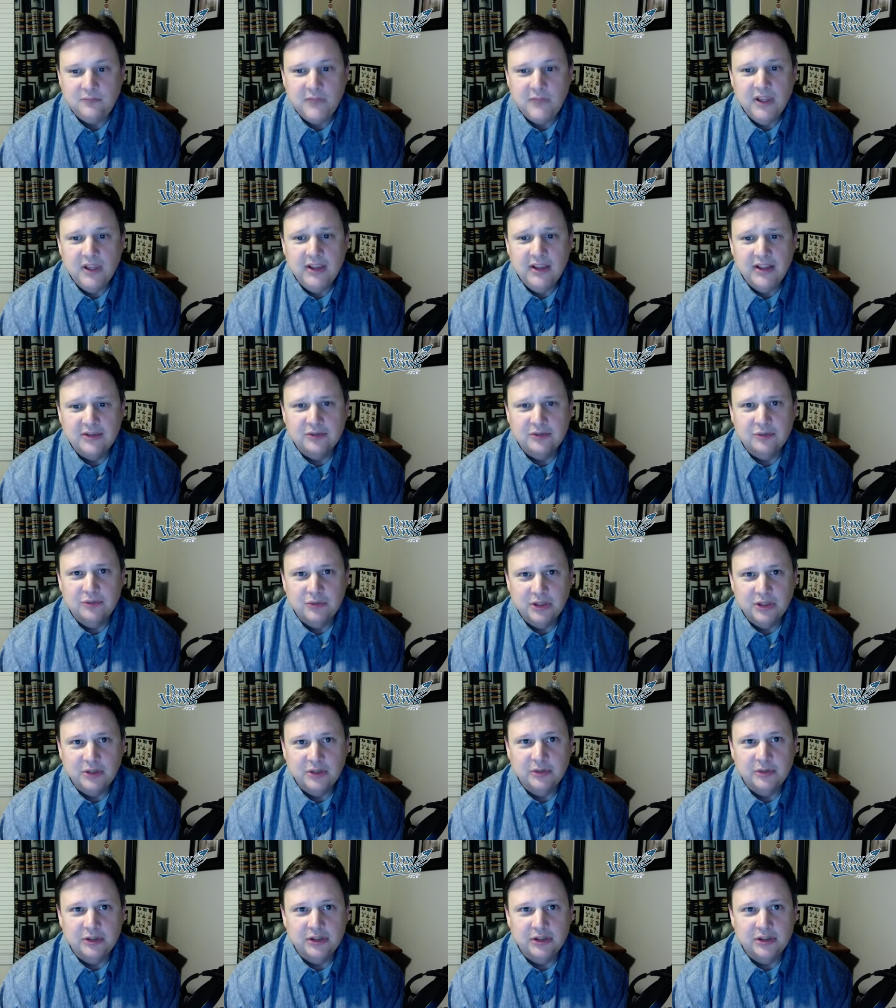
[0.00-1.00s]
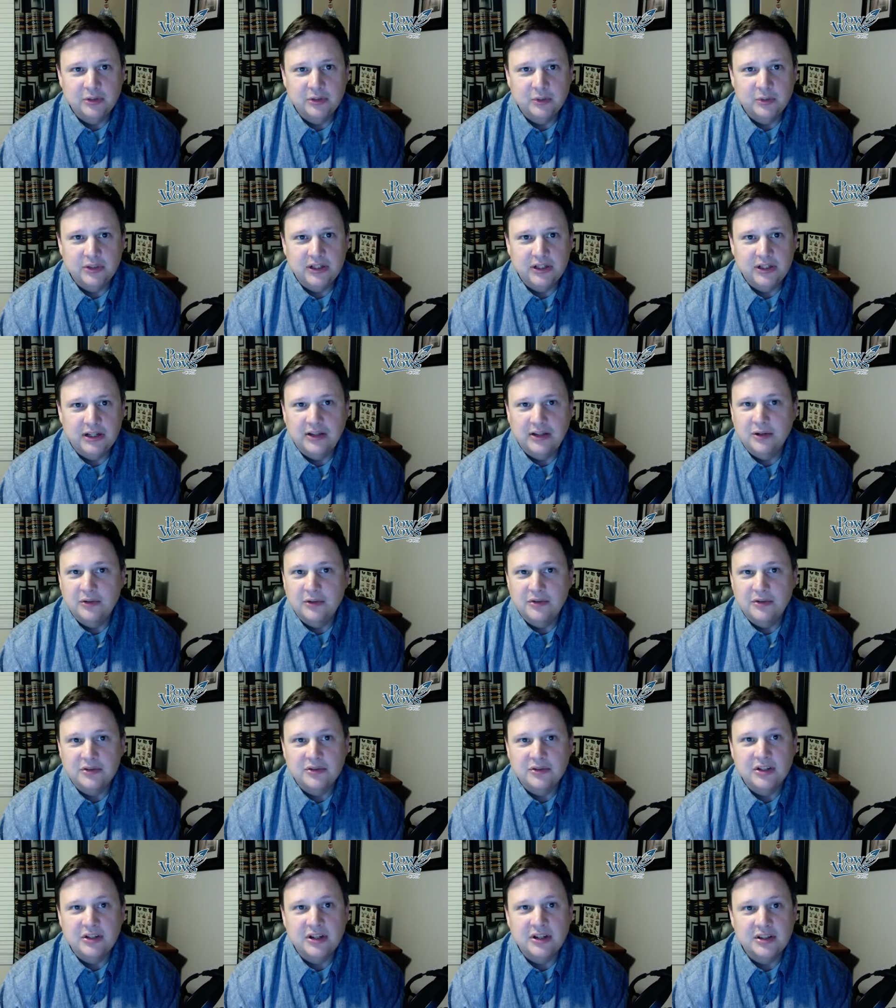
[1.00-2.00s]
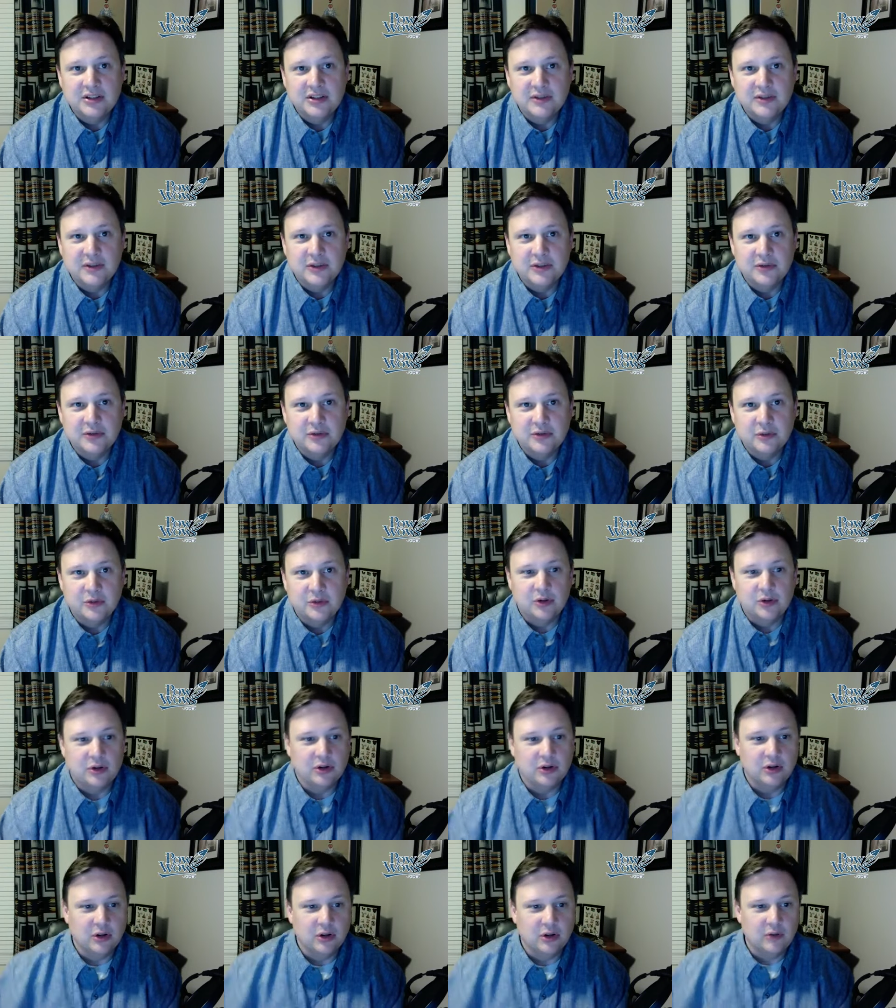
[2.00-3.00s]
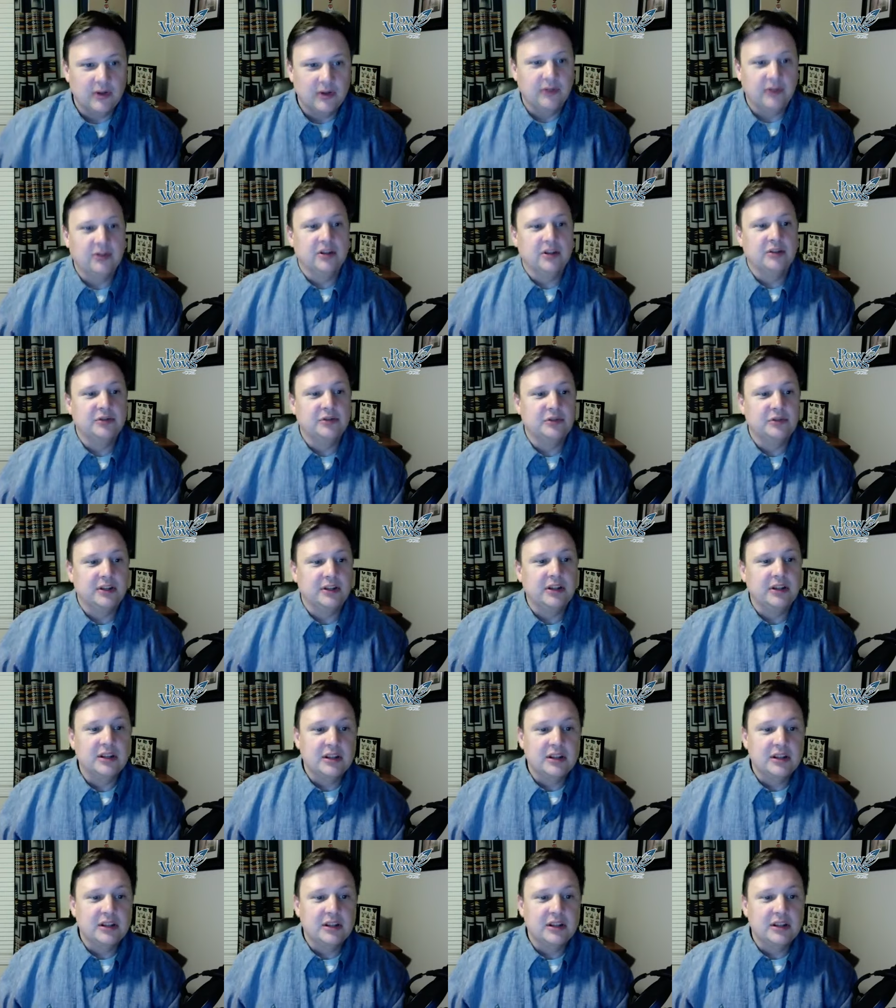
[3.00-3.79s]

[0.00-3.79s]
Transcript: that's a really, really good one. And I know there's tons of others going on all around the country.